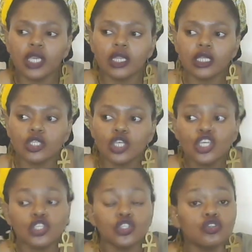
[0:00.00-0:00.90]
in the
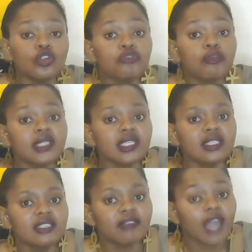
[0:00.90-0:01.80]
student representative